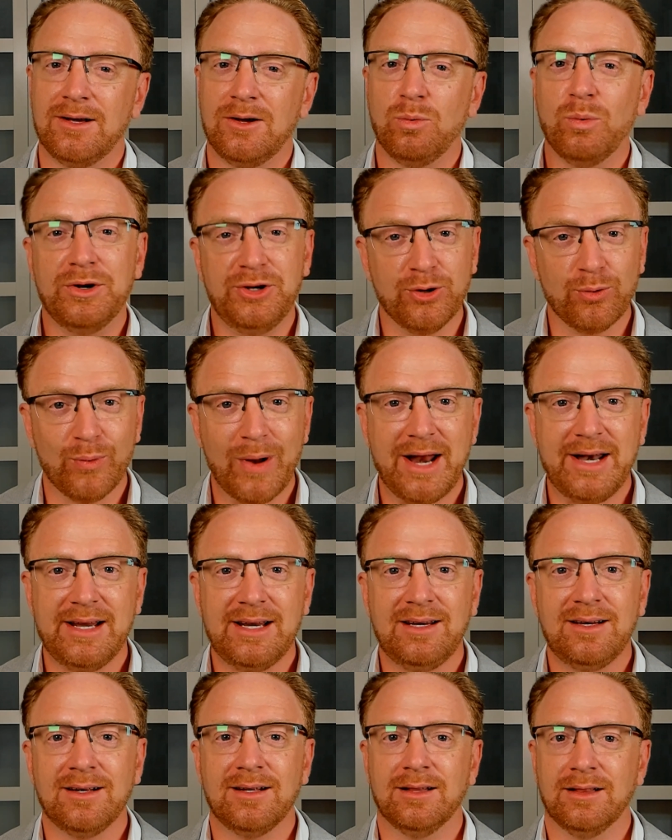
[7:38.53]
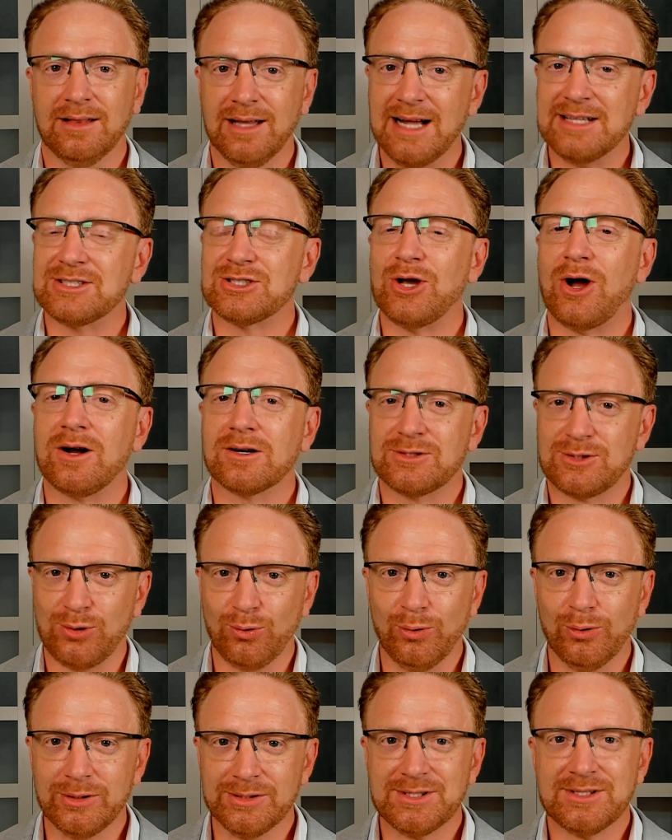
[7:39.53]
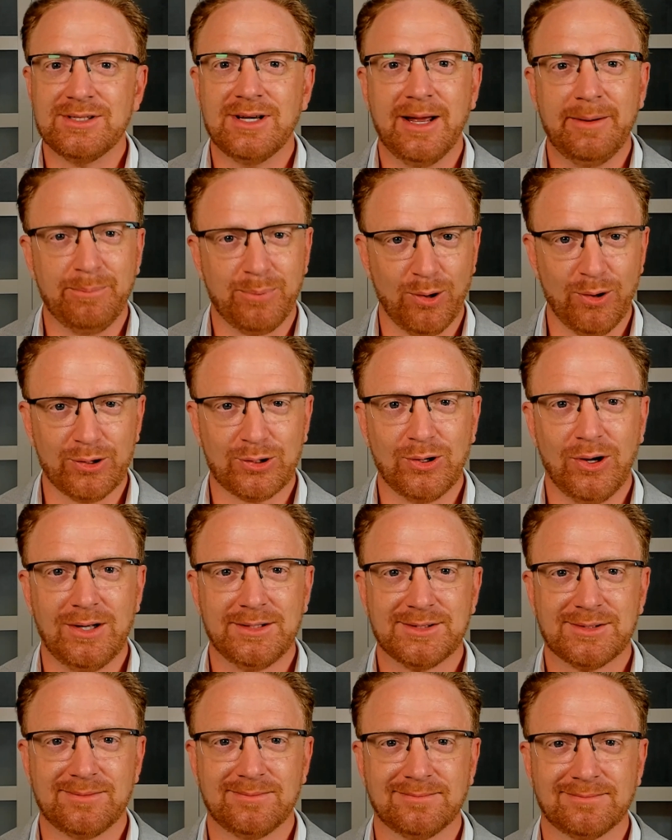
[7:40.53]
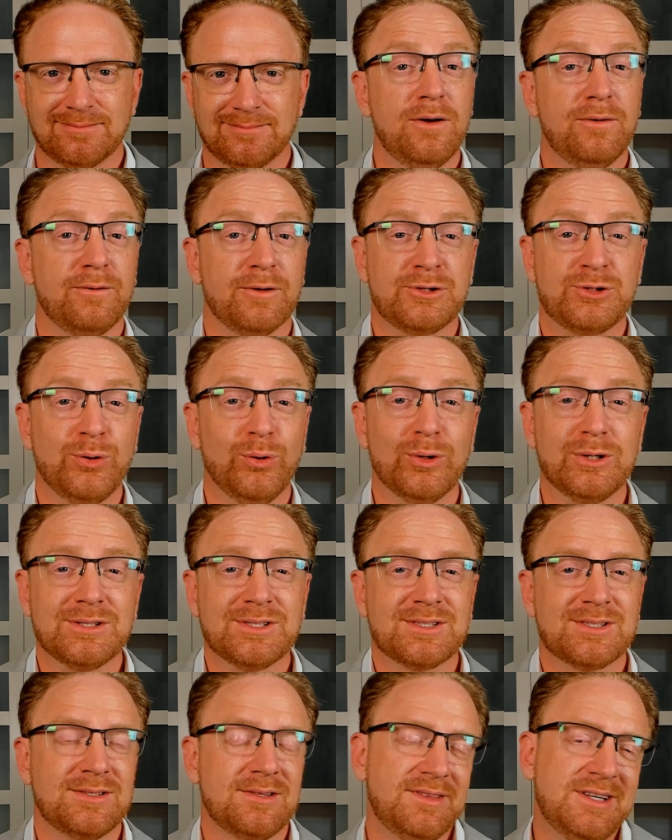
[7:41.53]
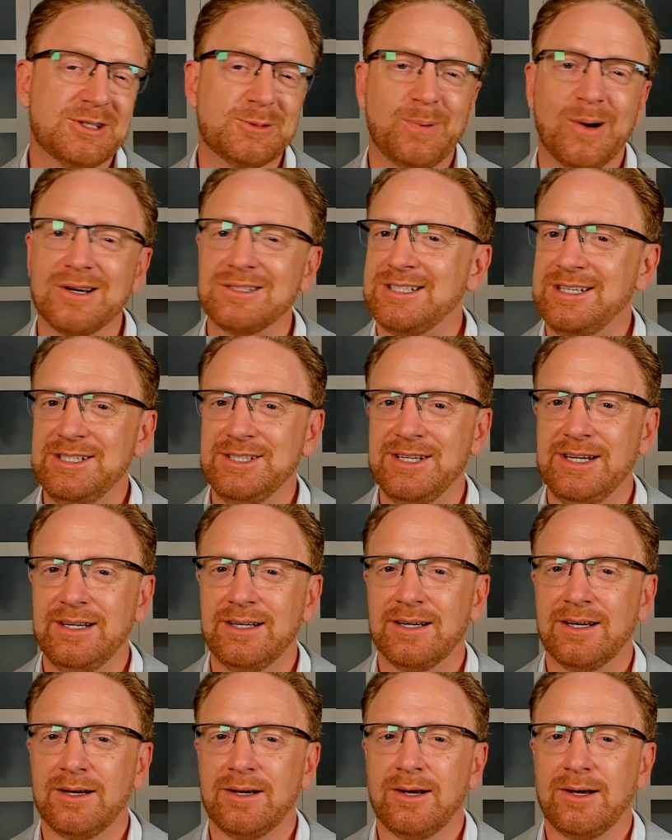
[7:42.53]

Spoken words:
When you're ready, let's talk tools and protocols. For tools, this part's easy.